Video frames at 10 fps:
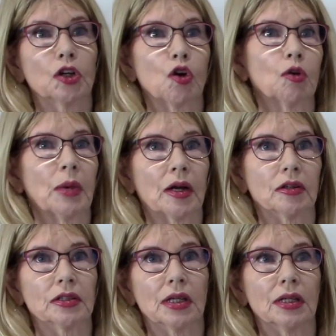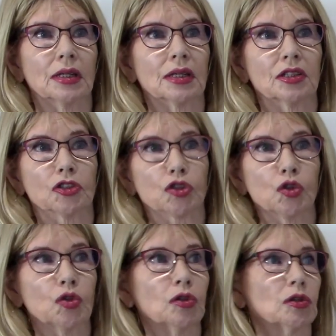go about our day to get to
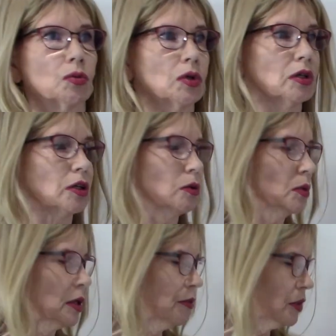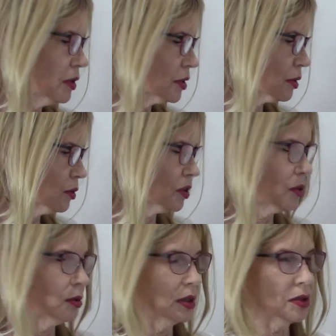school or work or whatever it is that we're
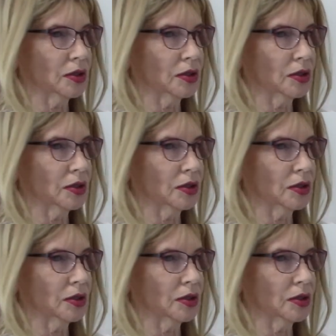doing.